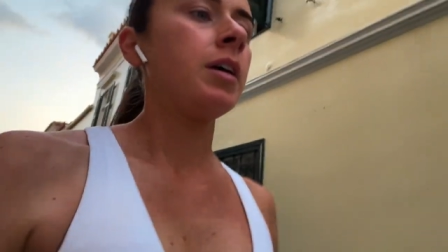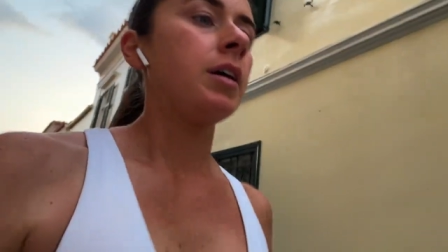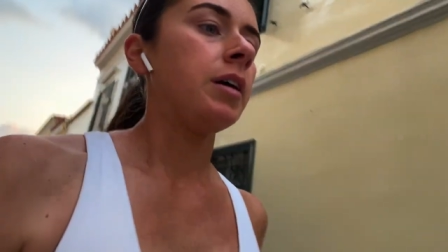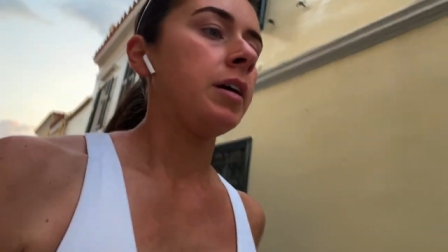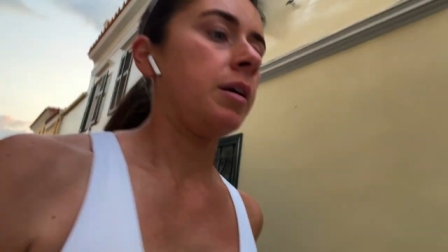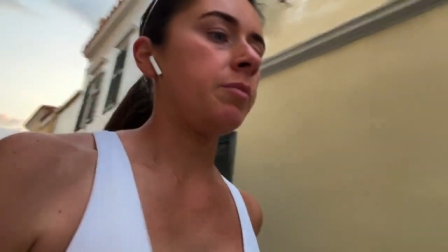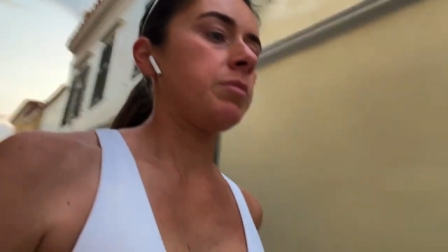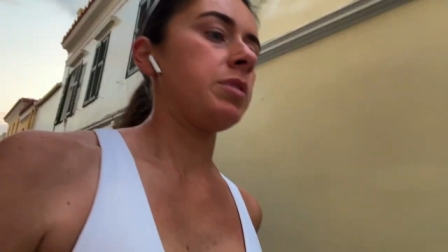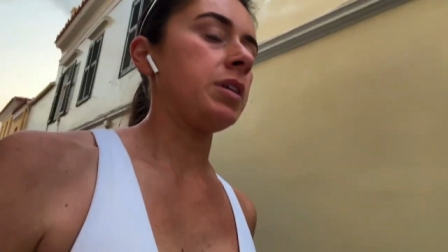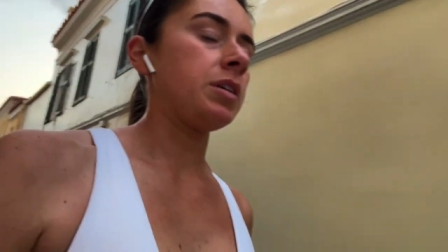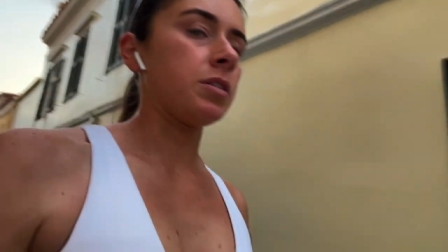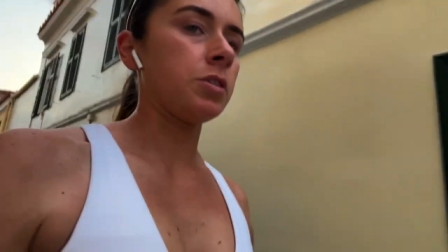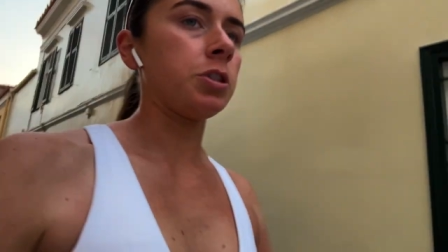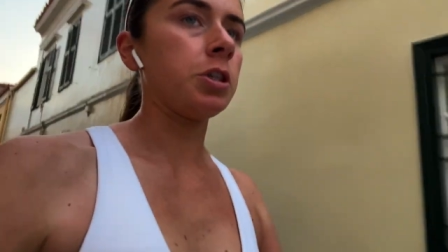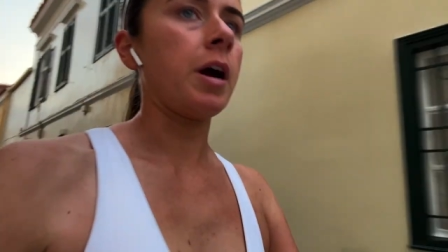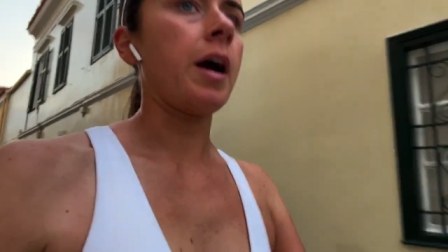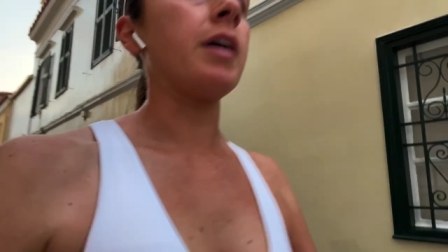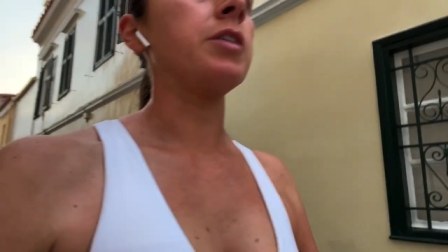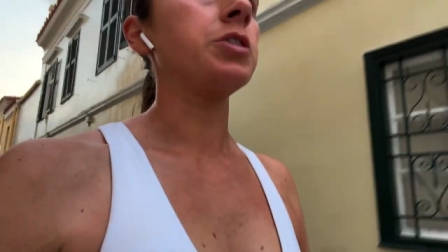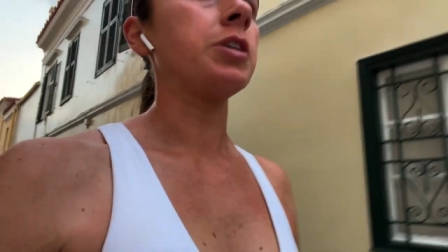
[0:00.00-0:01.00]
emptying the
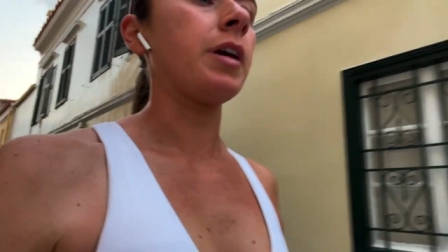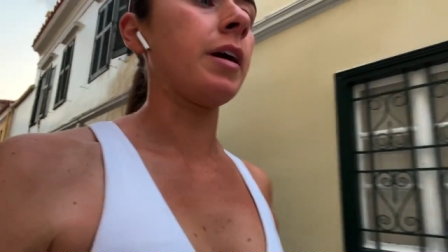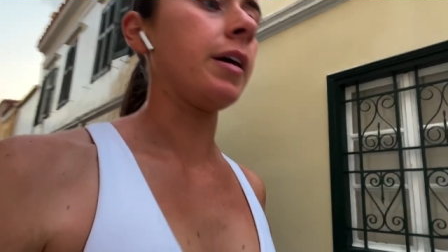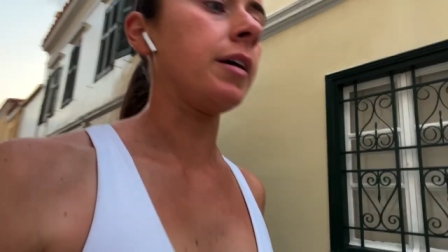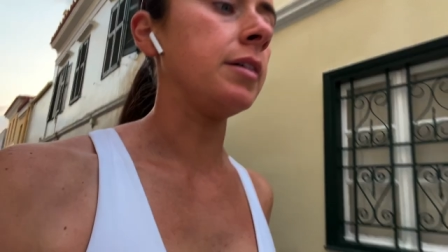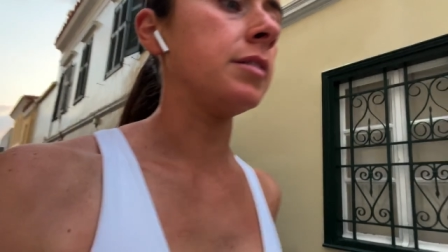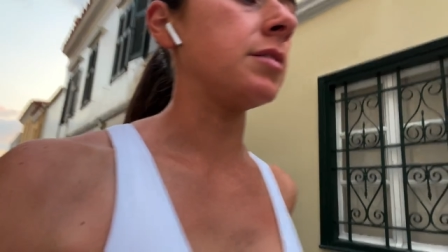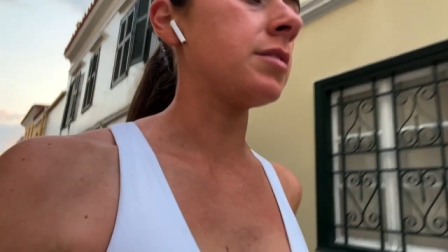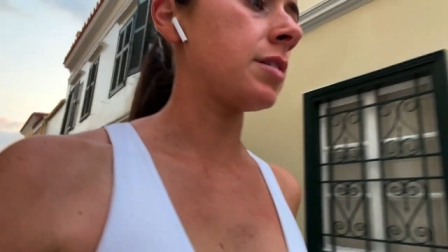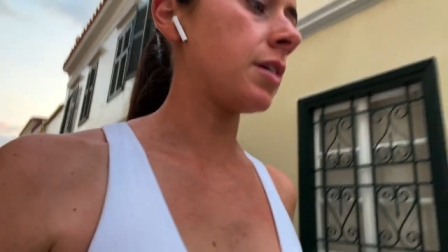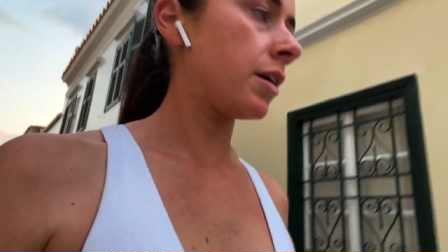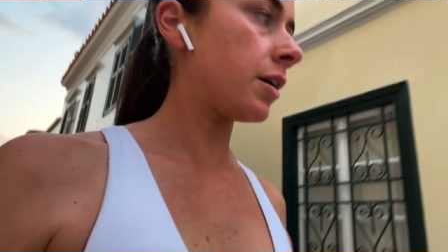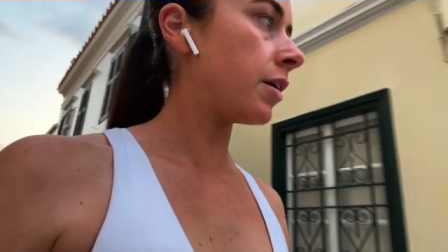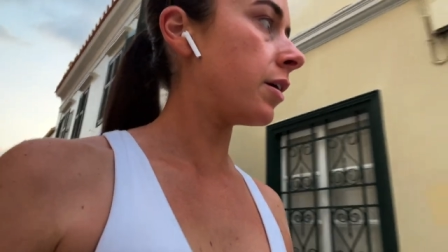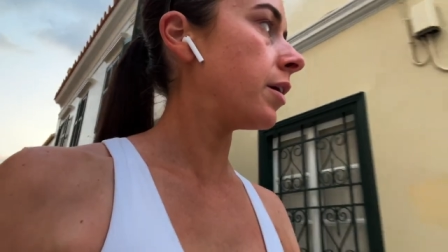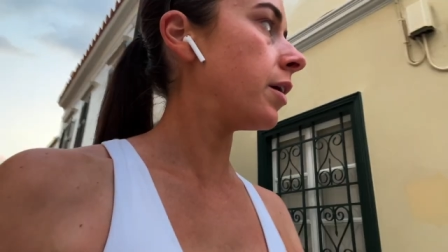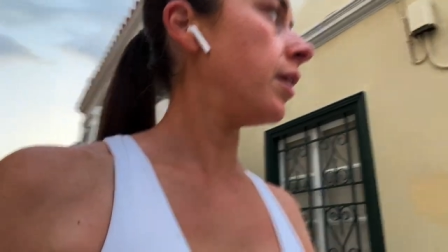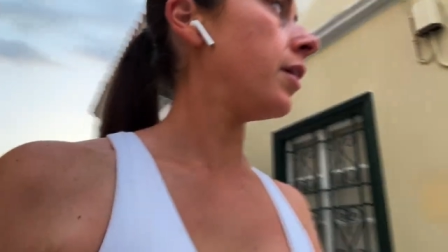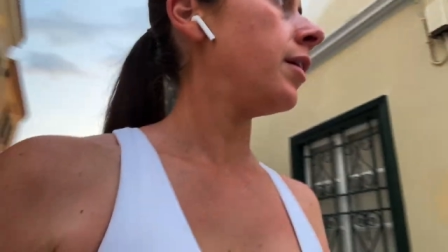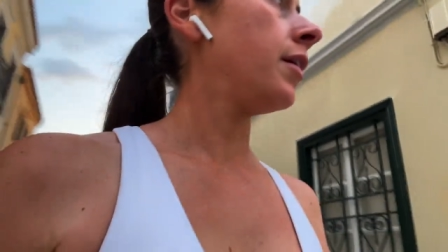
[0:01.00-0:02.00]
trash cans.
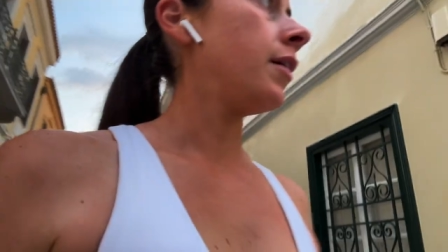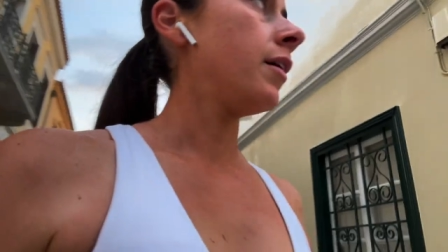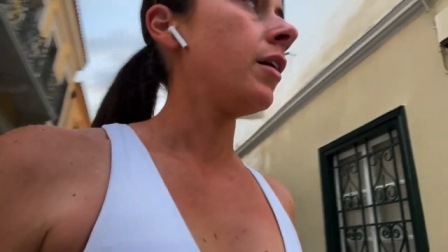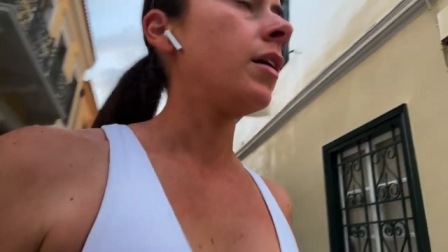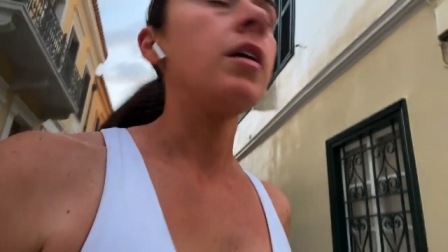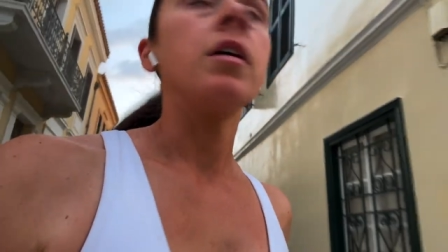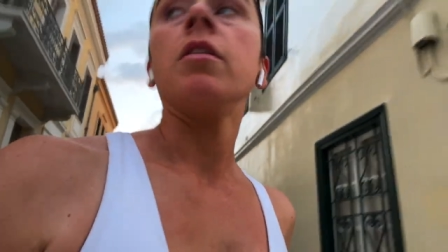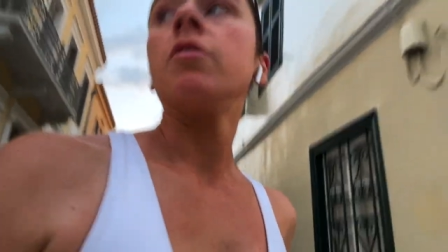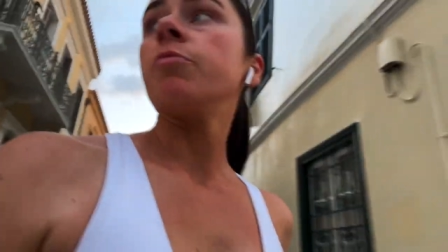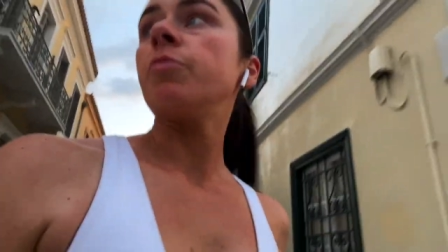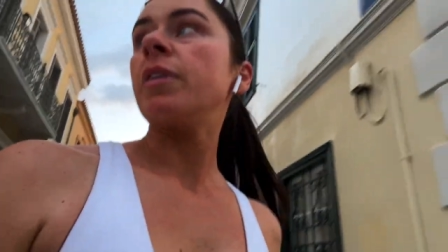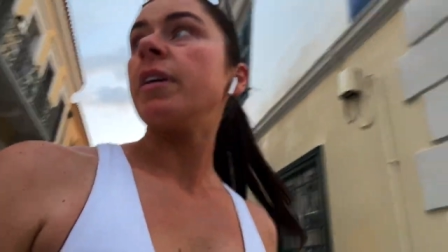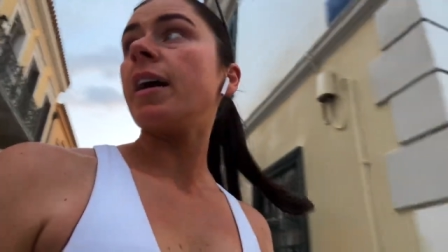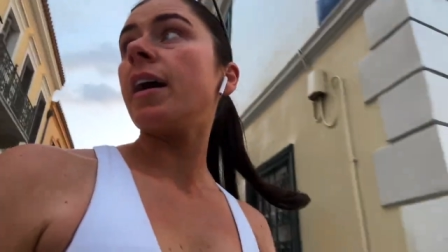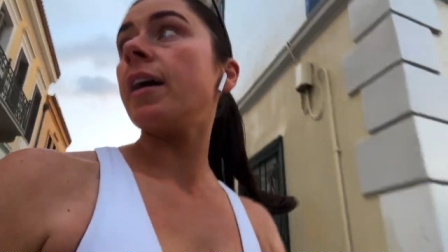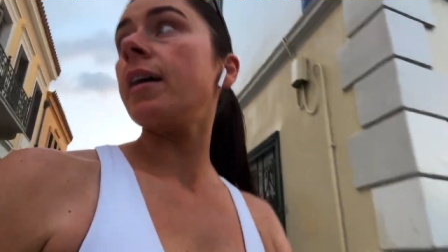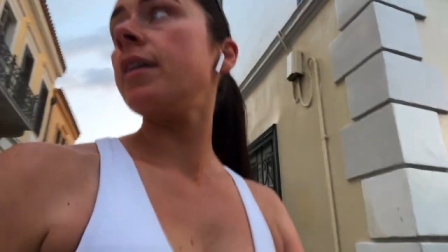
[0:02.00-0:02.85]
But yeah,